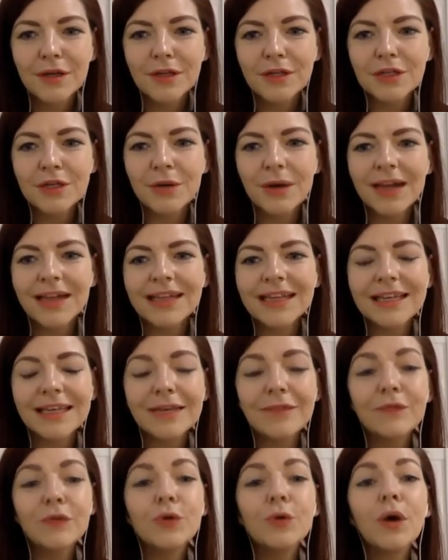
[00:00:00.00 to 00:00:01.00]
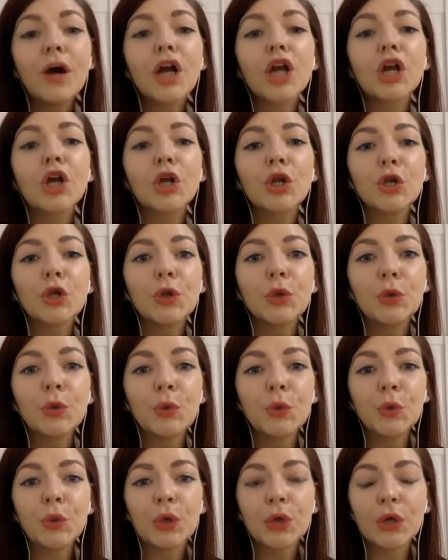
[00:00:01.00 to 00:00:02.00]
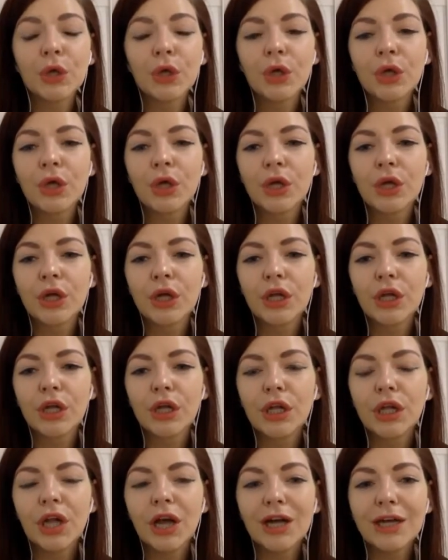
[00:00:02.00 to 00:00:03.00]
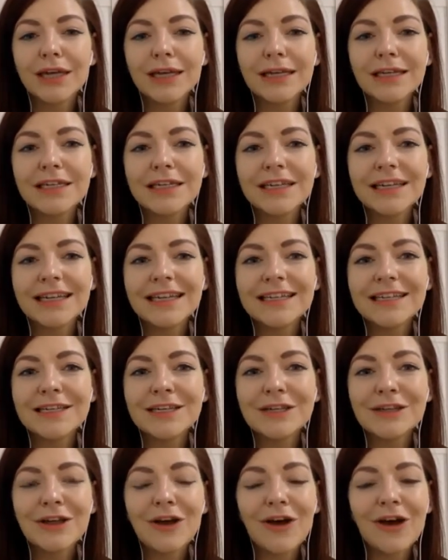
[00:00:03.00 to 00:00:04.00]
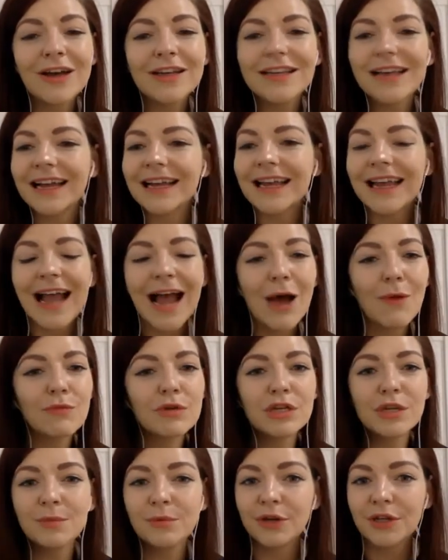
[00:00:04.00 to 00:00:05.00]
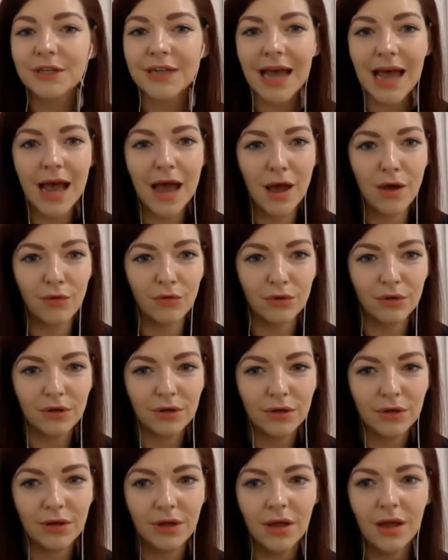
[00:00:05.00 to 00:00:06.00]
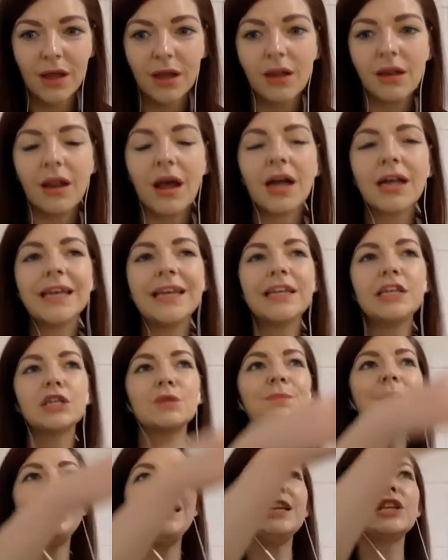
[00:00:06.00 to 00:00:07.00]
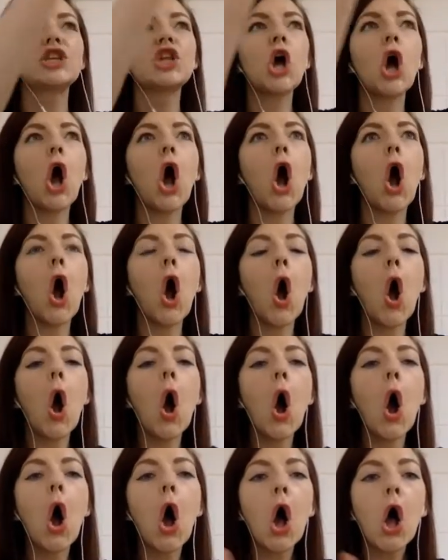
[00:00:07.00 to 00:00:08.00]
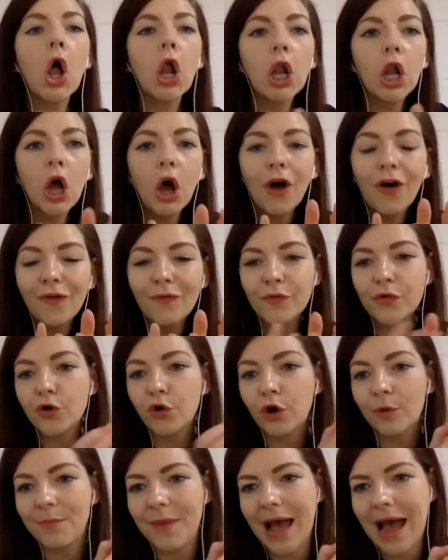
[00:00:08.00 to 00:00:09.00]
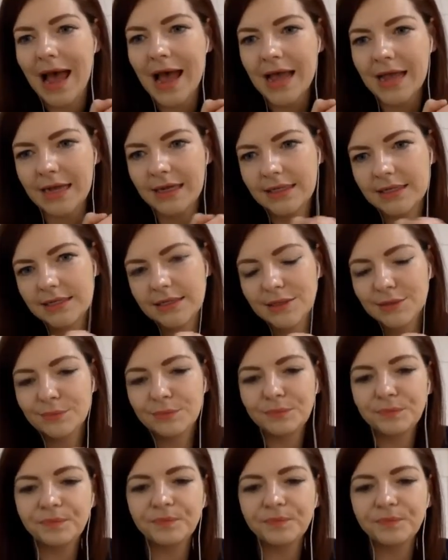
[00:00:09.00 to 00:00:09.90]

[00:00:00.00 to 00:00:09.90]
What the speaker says: So I'll give you a clue. Luggage is not a countable noun. Luggage means all of your bags.